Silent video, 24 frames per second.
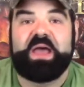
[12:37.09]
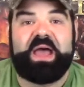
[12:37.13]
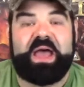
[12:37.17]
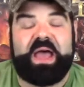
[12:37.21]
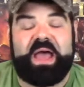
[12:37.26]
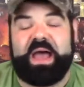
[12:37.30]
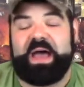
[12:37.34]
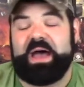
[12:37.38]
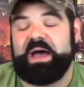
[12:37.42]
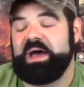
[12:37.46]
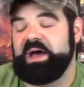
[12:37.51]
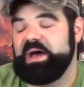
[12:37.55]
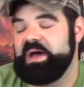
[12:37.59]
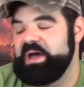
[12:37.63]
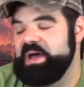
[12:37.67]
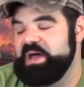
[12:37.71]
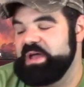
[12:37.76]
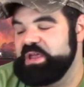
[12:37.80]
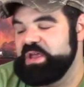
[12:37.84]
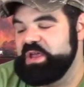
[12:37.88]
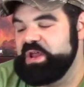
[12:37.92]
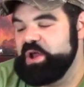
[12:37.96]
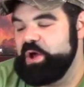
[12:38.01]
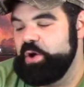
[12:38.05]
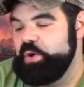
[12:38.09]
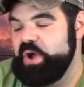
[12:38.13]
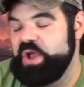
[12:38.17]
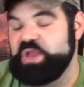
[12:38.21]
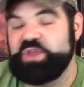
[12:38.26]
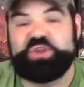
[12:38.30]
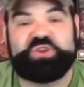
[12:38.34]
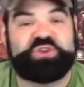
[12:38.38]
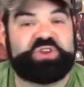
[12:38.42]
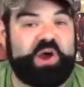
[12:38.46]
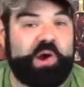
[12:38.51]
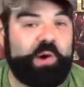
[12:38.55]
uh, you know,
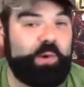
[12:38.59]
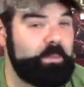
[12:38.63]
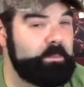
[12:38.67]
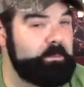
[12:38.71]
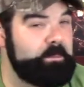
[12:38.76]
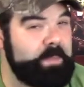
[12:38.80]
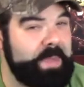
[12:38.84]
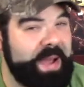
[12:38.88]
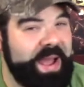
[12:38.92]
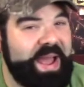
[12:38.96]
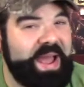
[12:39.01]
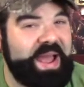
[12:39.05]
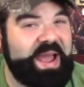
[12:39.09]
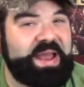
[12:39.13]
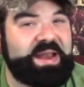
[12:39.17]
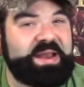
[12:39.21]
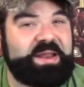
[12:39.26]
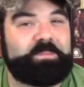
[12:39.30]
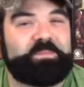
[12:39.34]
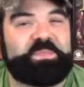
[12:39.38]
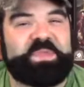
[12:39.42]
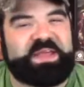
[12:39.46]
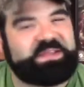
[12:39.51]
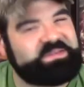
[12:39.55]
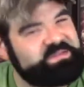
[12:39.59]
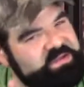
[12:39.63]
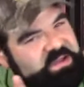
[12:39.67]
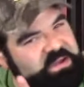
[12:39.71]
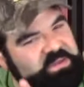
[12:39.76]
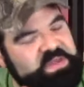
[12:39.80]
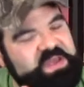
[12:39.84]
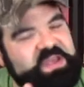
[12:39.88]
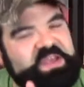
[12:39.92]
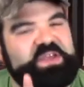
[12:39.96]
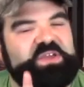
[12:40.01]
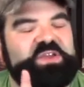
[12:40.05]
and you don't mind, that's
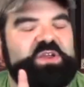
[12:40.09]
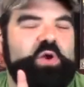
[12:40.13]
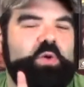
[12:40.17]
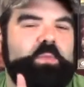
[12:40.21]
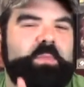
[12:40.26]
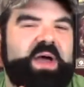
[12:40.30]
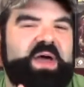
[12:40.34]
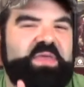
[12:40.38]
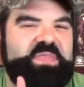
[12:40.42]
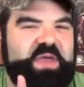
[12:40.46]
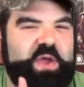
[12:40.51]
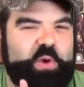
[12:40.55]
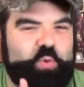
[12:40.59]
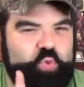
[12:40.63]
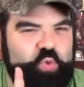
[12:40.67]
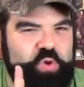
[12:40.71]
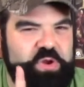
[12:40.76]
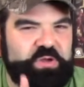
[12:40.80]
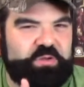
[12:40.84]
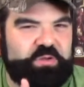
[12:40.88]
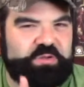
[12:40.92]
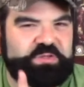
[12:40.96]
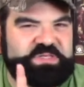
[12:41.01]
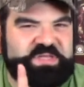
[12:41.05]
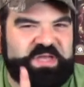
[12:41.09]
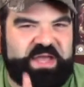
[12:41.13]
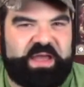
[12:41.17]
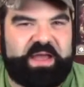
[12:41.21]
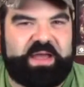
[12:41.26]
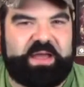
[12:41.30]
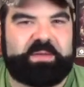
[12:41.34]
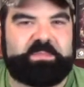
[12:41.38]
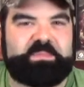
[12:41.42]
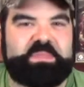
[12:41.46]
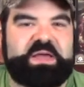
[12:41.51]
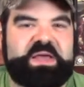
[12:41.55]
another thing, you don't mind that
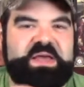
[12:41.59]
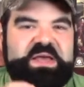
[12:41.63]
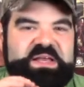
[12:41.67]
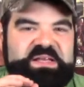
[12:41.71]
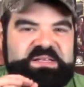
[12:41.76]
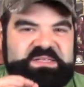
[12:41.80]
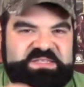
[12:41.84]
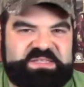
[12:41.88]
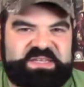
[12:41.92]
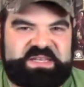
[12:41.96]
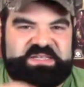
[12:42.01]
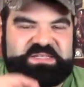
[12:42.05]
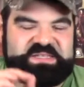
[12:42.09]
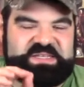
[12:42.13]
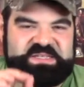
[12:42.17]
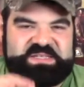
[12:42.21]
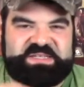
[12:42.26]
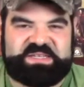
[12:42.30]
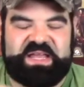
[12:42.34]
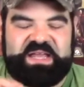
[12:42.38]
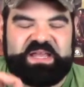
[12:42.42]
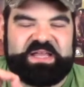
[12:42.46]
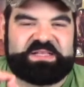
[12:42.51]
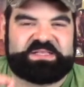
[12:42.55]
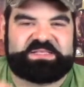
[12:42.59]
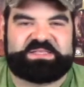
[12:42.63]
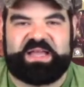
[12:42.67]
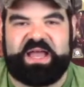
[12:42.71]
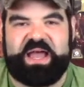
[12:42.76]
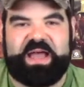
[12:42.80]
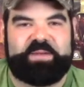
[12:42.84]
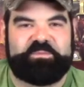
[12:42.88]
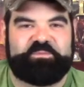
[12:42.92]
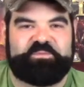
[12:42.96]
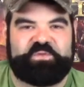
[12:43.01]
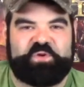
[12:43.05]
real-time sixty-second
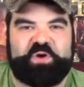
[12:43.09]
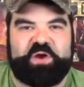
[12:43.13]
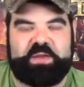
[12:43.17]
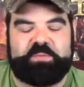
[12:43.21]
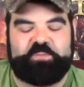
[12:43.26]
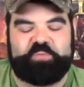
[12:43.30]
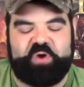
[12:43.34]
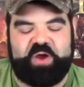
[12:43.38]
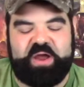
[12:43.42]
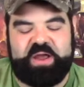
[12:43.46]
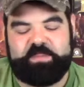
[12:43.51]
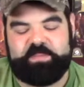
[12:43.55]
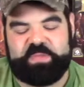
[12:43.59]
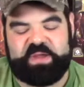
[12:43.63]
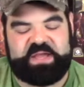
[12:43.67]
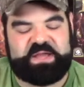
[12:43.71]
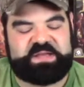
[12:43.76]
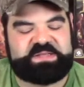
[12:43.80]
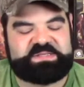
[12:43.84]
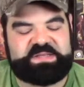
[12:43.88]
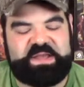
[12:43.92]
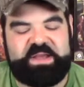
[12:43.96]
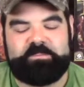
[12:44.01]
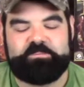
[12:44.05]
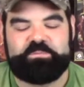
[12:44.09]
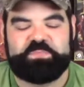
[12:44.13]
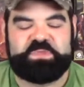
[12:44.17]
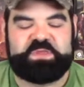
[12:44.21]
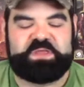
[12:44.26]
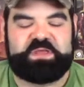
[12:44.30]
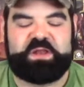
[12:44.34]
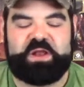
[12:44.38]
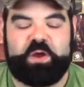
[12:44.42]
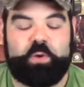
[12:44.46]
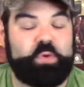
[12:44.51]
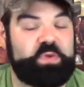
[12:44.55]
time frame, right? Because,
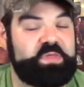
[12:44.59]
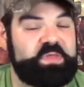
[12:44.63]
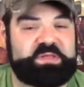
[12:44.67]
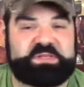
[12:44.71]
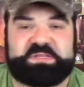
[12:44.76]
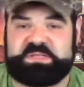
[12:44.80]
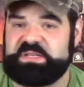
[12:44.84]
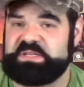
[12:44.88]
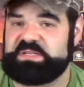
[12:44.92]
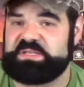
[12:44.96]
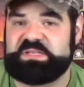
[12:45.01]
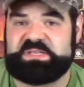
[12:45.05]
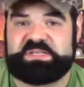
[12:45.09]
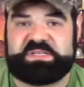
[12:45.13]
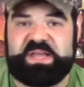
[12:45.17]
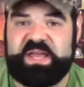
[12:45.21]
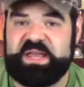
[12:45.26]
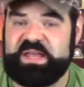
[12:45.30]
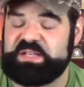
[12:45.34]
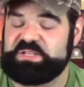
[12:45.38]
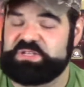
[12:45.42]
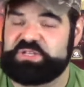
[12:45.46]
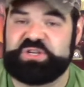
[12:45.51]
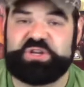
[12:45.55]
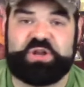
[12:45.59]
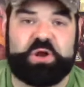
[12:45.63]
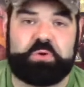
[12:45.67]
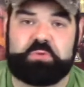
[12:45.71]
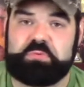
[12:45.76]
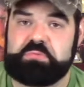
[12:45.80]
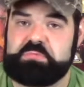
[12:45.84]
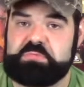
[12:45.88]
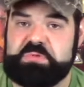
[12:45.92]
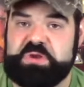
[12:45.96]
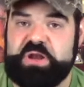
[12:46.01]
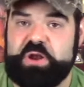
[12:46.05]
you know, within sixty seconds, you
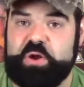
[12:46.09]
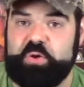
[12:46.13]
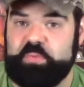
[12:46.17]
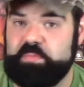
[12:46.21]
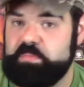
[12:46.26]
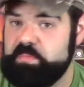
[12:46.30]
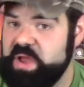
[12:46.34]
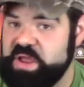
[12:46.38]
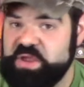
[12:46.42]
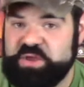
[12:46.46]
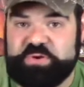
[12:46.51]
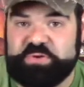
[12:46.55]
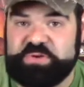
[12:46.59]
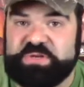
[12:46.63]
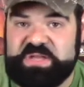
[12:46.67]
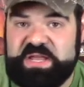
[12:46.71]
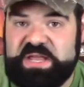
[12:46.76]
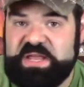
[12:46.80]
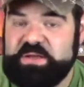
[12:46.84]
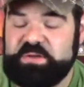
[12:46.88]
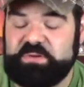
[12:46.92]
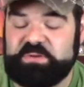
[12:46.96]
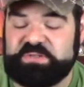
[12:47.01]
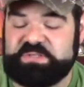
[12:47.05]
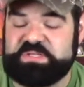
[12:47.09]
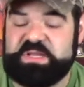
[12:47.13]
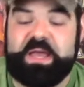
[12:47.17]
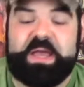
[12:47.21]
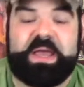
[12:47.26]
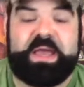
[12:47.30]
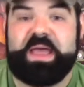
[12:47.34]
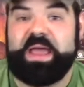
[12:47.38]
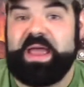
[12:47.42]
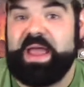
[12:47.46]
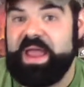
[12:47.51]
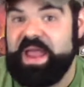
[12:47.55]
don't you don't make your deals.
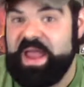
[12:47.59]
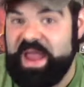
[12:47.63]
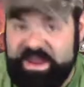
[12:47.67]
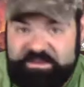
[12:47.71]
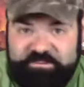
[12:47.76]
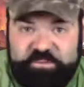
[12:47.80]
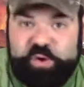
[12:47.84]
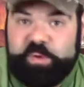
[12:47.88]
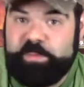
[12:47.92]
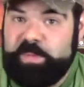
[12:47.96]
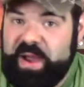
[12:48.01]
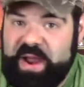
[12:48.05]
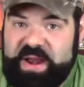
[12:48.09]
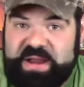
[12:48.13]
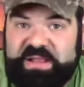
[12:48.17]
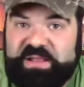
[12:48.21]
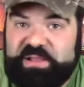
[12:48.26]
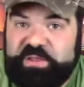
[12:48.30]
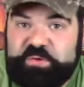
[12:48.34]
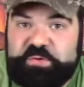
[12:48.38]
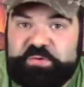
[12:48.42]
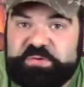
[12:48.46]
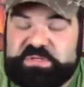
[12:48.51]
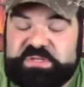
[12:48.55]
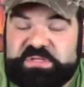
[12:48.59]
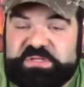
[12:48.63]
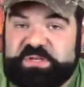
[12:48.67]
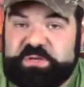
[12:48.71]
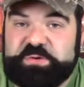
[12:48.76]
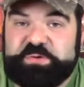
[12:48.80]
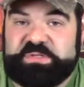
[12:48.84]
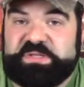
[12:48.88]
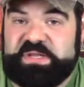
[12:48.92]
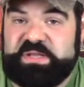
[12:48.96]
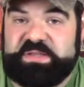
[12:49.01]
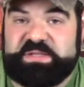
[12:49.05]
Everybody loses
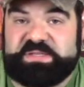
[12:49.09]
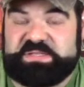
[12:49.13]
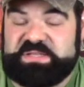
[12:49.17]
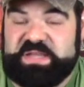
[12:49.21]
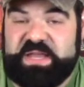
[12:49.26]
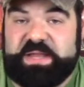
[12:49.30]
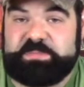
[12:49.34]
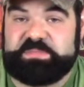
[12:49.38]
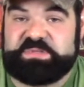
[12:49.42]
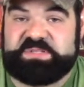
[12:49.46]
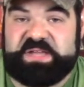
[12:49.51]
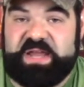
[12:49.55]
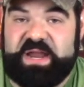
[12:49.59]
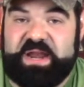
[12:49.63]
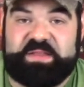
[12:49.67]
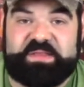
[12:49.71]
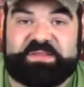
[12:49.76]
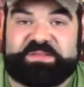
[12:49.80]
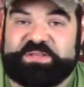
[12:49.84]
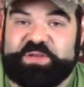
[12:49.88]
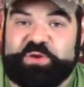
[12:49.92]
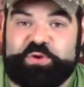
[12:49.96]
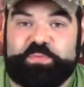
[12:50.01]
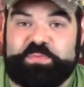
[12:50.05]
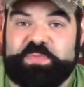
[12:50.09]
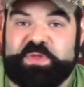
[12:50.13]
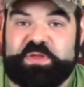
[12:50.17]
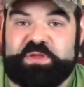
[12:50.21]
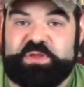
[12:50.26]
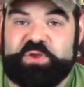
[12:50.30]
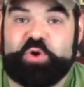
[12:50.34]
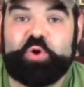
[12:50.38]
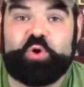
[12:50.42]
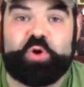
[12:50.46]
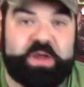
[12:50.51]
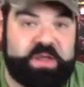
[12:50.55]
who's in the same side of the tomb that
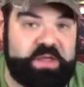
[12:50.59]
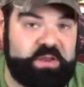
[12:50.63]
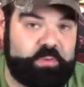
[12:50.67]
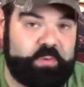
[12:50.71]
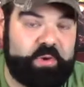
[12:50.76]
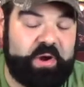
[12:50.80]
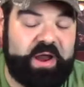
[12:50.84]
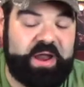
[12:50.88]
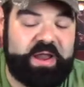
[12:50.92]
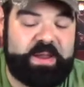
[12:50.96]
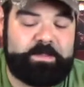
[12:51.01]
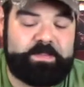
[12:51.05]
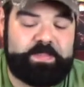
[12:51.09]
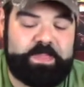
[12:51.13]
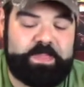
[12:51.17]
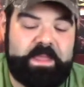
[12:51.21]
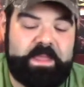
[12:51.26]
you're in, right?